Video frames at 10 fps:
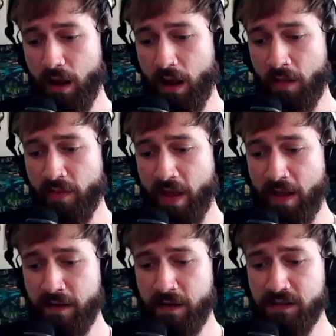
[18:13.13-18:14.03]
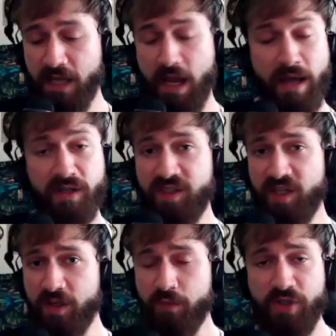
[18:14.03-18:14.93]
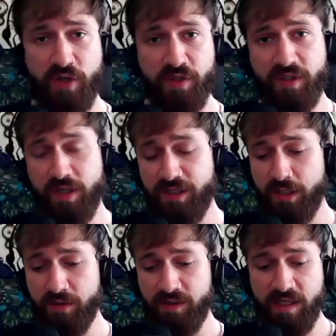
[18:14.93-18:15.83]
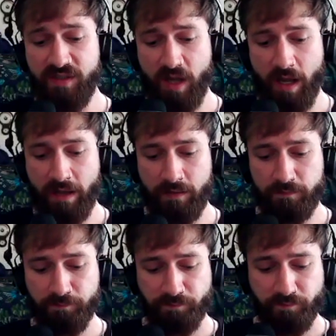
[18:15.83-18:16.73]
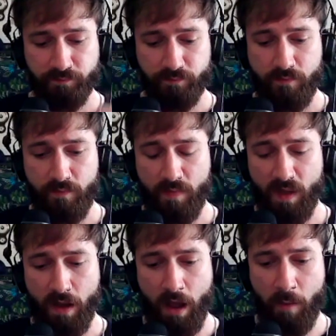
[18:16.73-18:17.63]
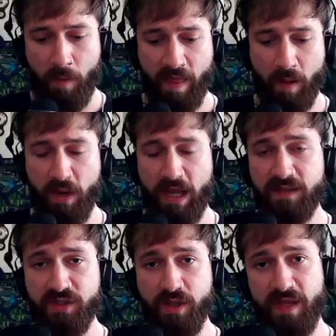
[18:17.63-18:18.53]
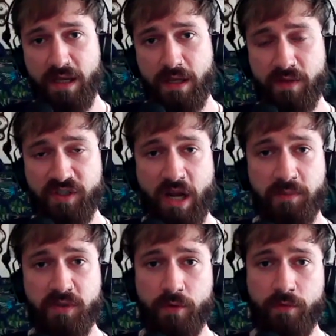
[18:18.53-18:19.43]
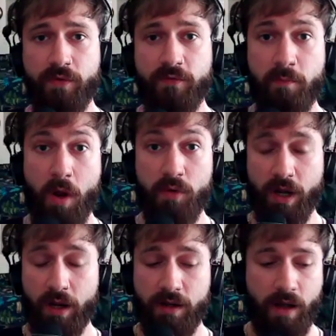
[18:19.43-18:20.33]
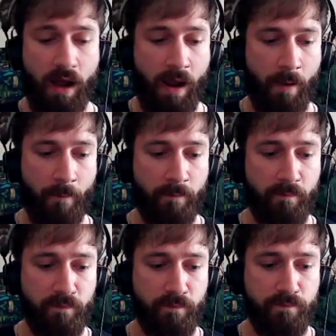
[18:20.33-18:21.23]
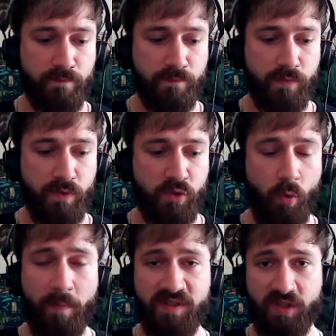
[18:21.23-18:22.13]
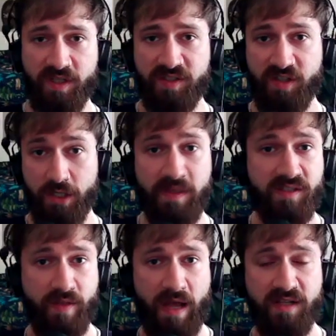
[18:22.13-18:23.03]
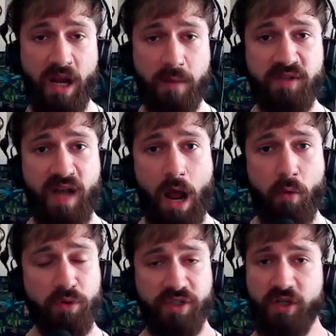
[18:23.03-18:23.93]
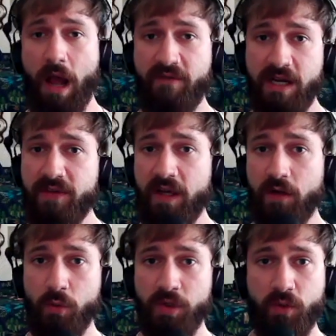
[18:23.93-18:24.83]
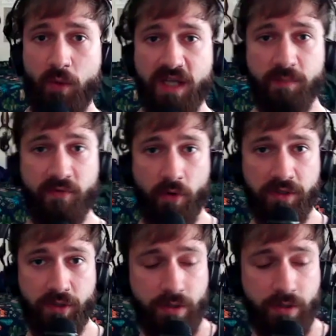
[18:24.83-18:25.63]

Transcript: And then, continued producing, continued DJing. And then we enter the chapter of Moda. Do you want me to continue into that chapter now, or did you have anything else you wanted to ask before I do?